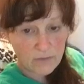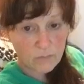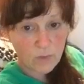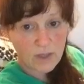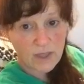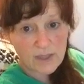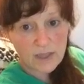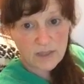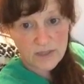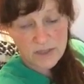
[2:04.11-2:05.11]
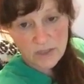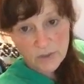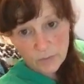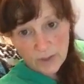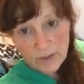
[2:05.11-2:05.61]
a month. Well, I'd like to see
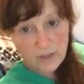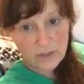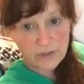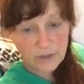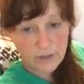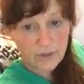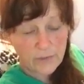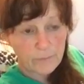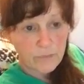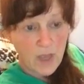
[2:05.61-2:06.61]
you in a year.